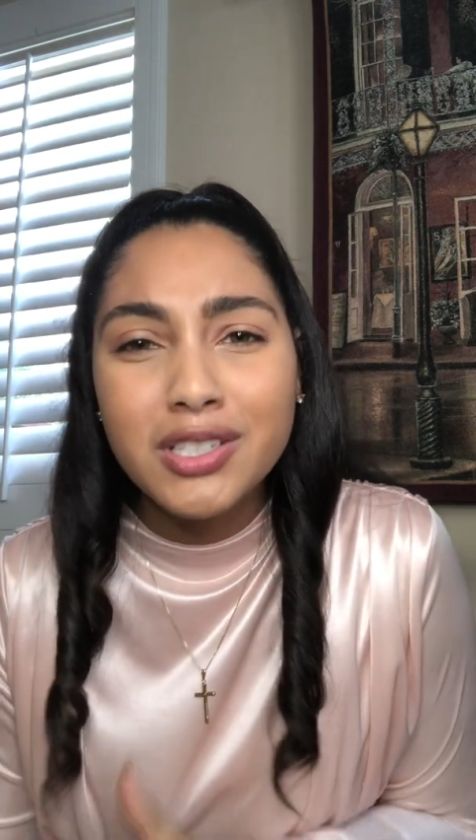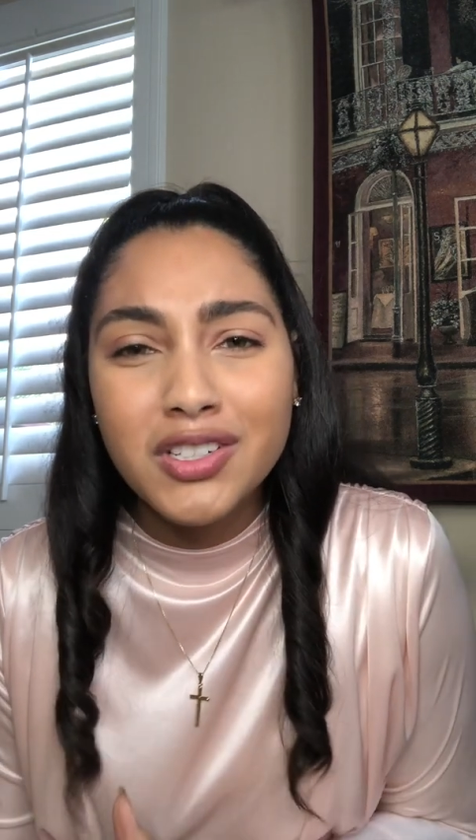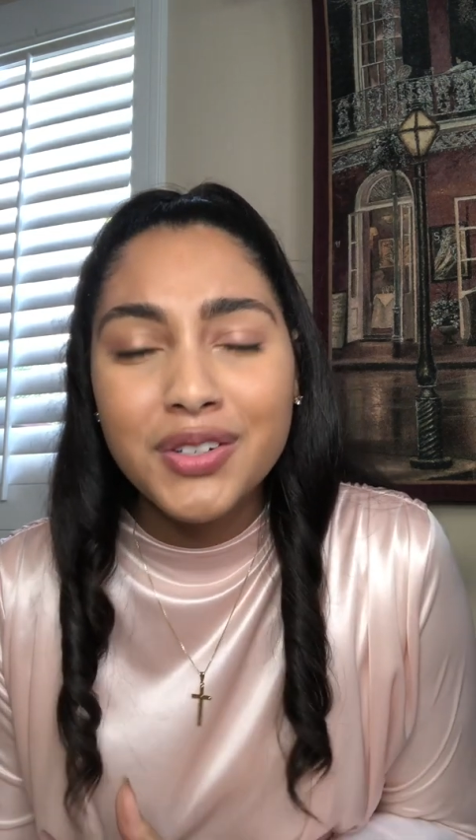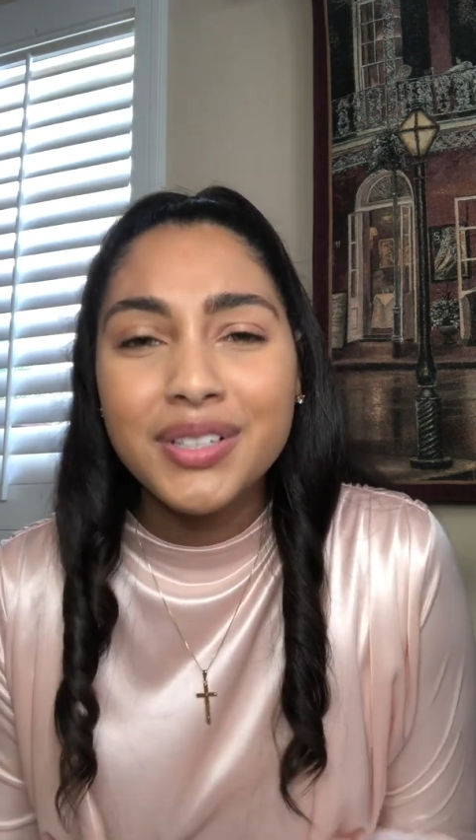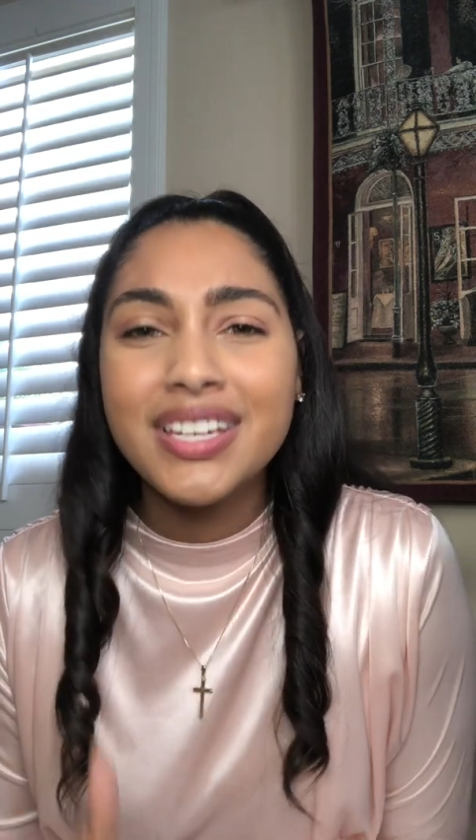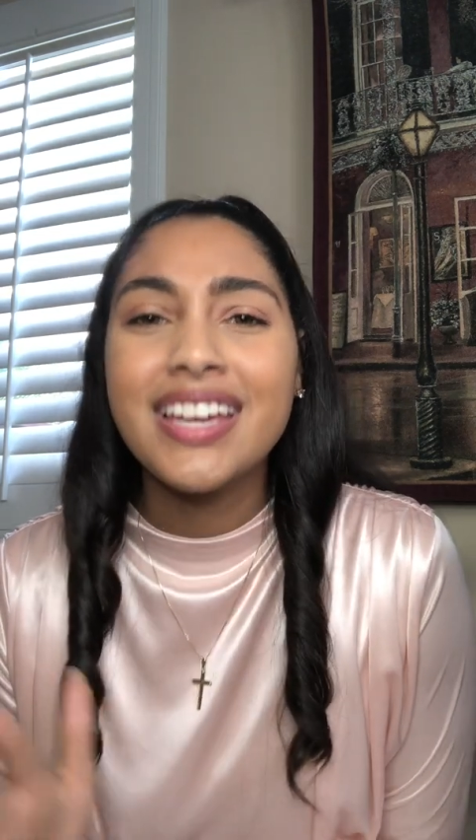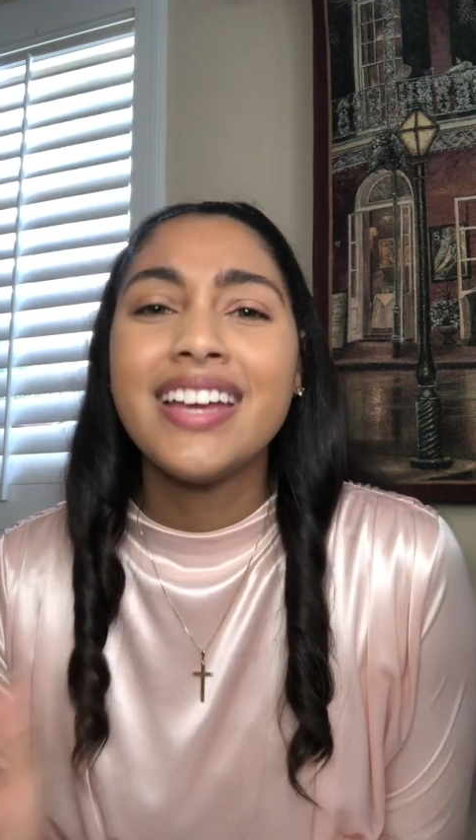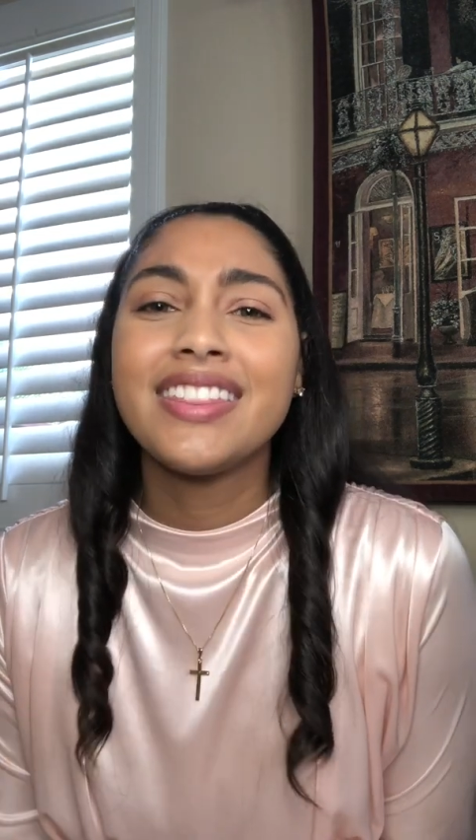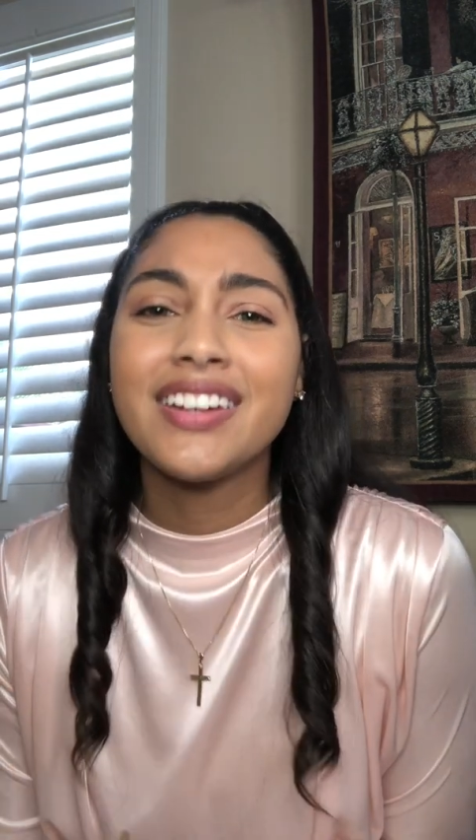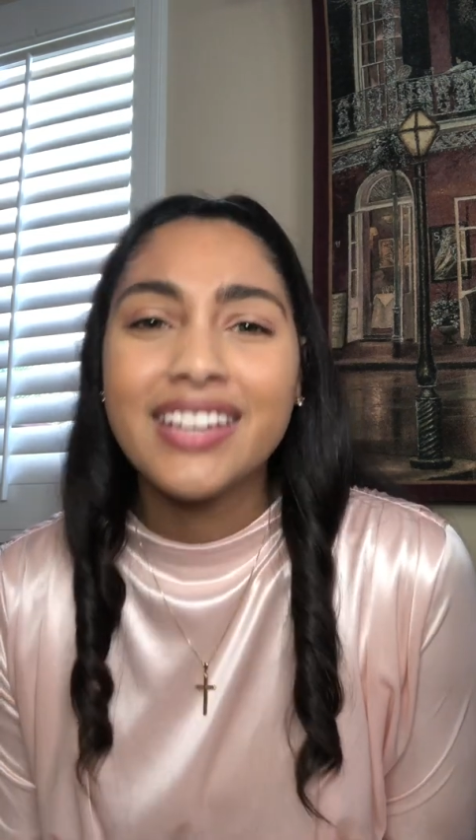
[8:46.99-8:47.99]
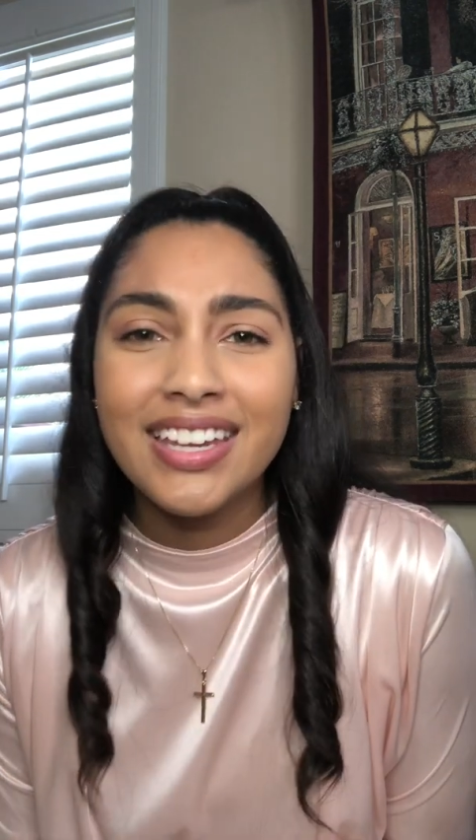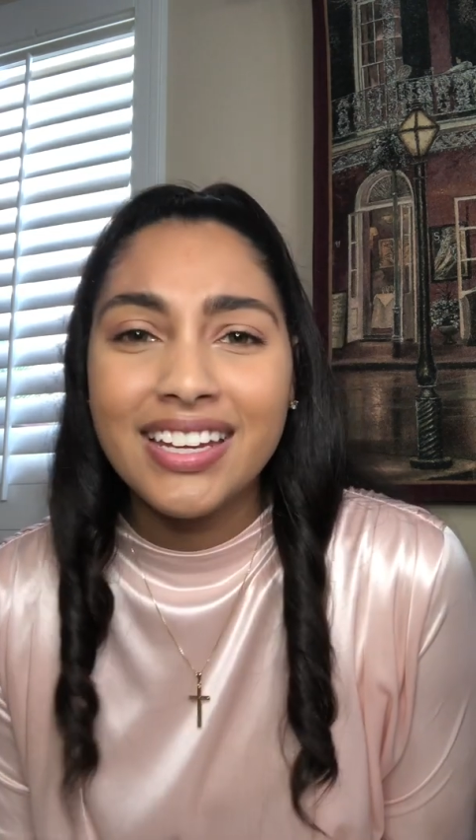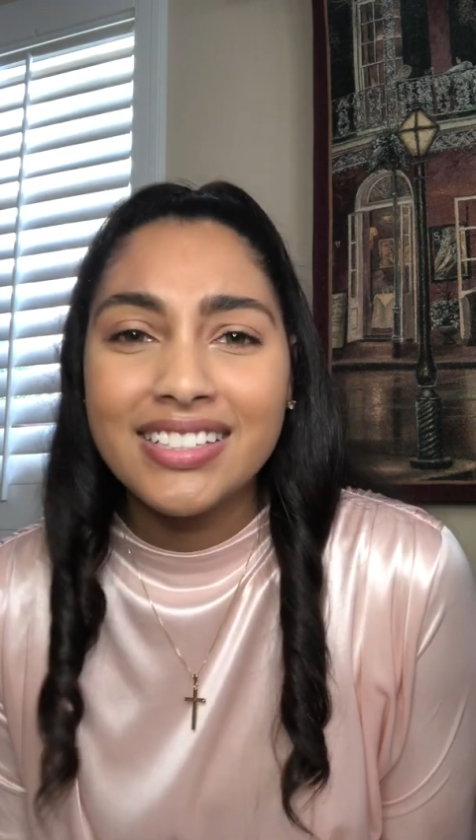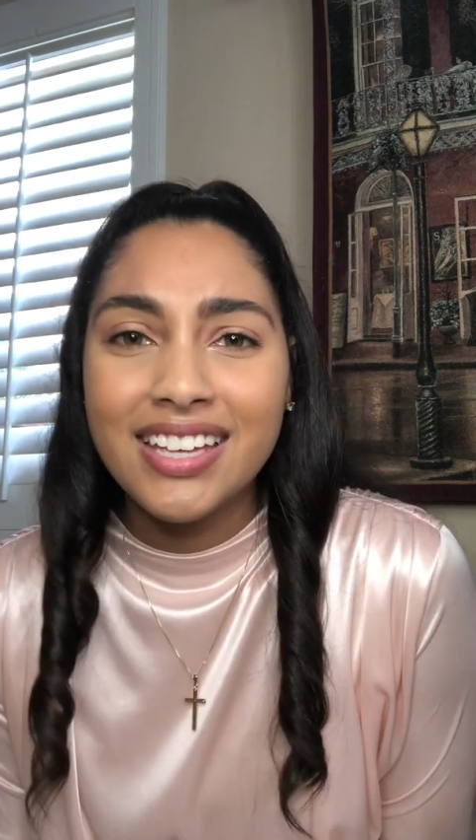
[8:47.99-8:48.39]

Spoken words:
but surely, they're getting it